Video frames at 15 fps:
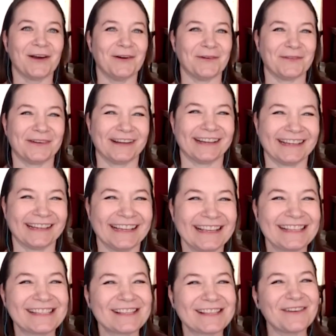So,
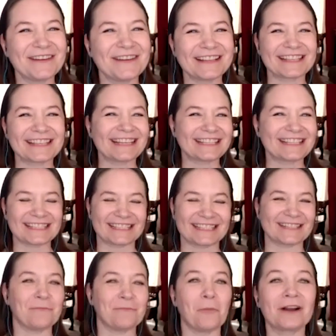so it's like just
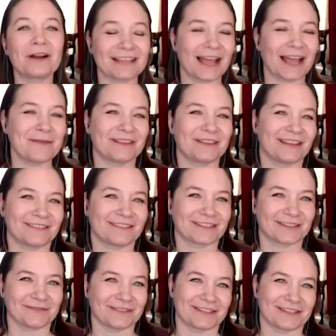more time with
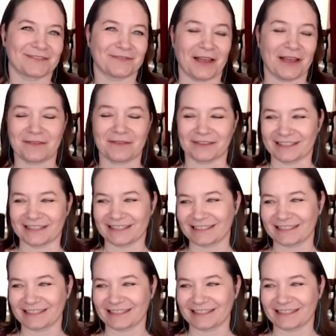Kerstin, which is fabulous.